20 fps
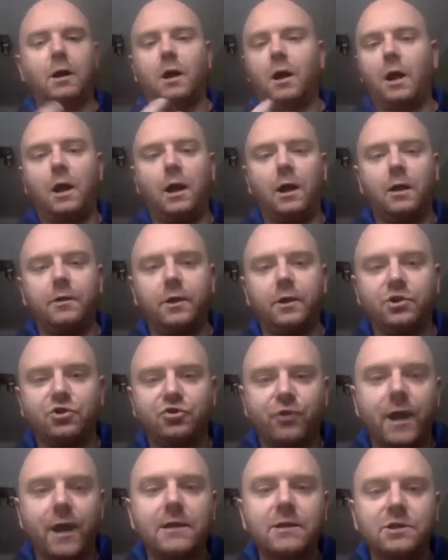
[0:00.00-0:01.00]
that
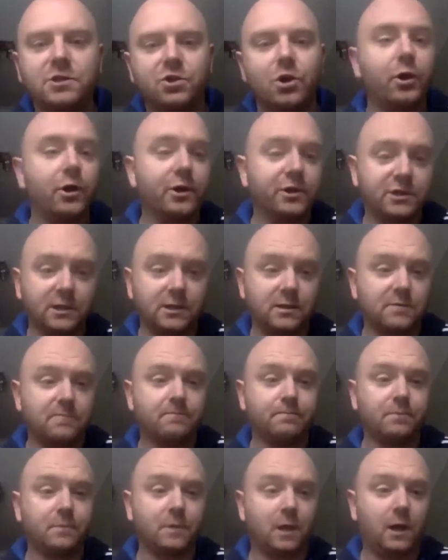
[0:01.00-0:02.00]
trains
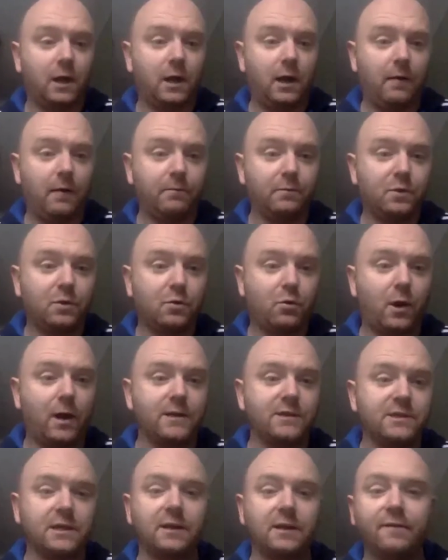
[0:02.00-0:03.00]
nurses
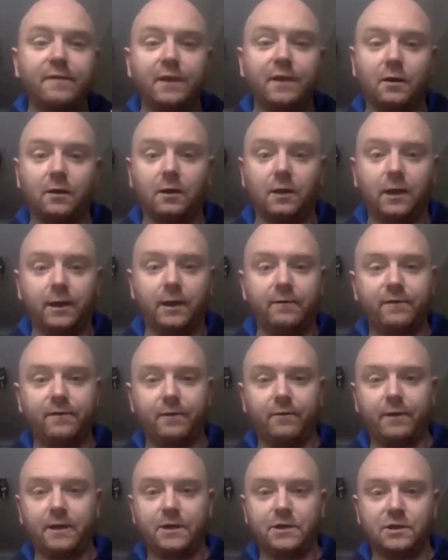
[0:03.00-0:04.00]
quite significantly for
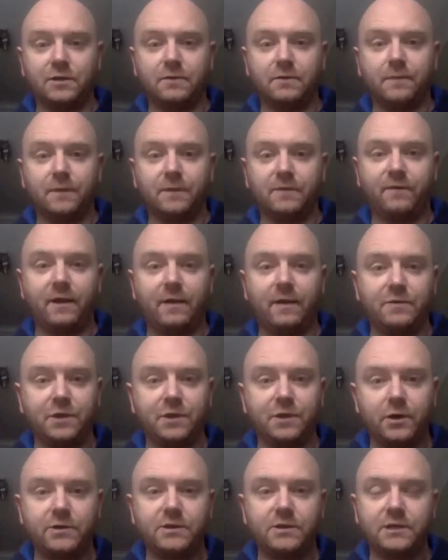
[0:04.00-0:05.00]
the region, and develops
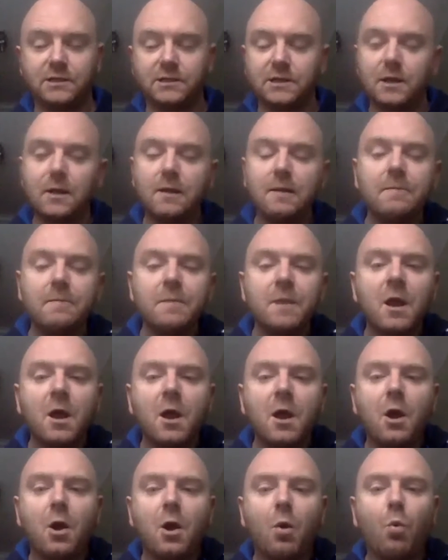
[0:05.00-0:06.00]
nurses.
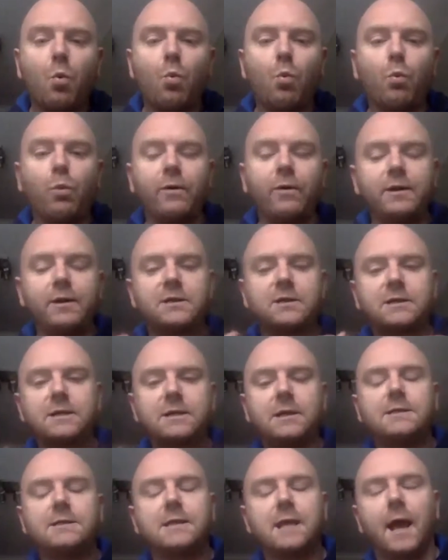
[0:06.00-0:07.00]
We're in a
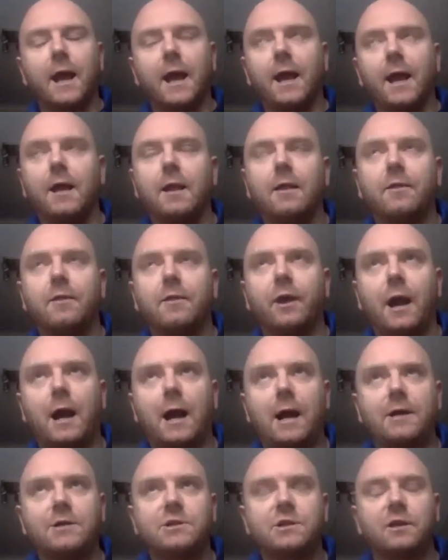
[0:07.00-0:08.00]
city that
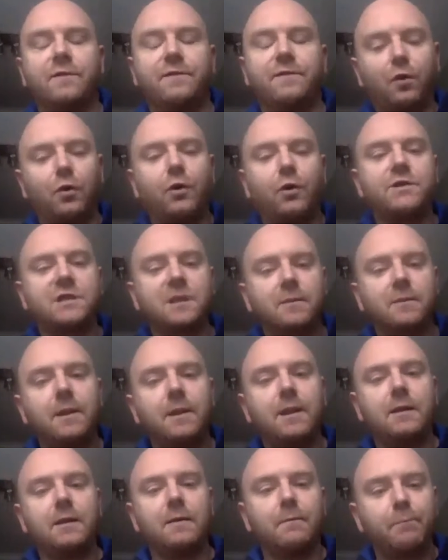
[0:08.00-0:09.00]
has a £40
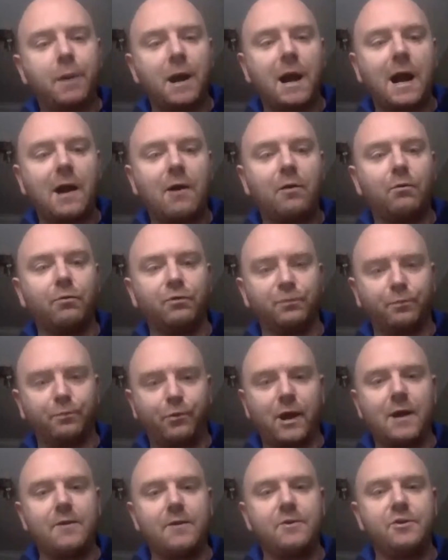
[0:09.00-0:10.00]
million
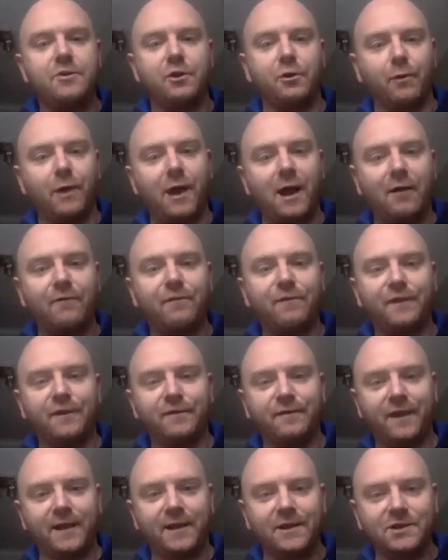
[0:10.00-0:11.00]
brand new health
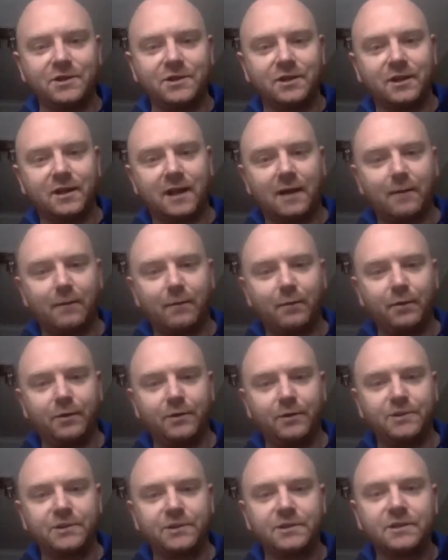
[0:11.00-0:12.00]
innovation
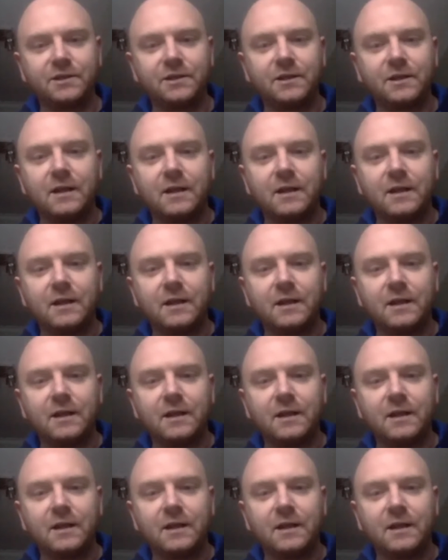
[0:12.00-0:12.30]
campus.